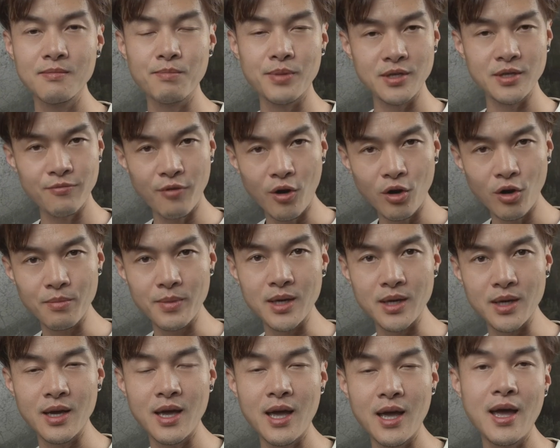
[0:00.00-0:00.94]
Please follow
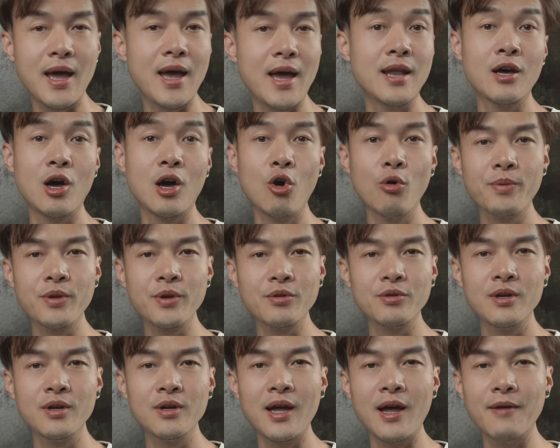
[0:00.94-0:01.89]
me and hope
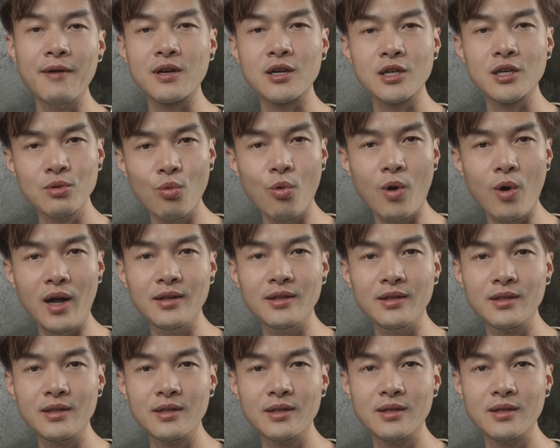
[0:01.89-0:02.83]
you have a good one.